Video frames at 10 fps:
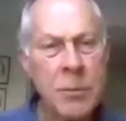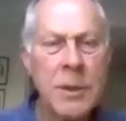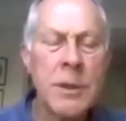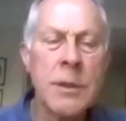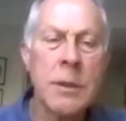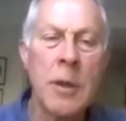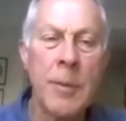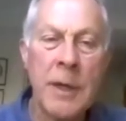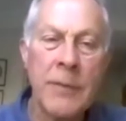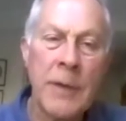wanted to
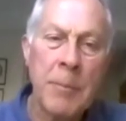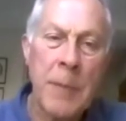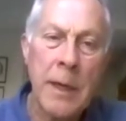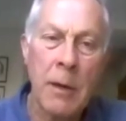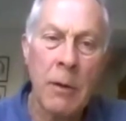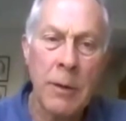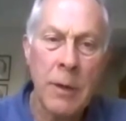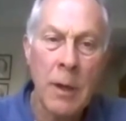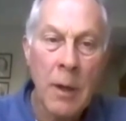comment, if I may, on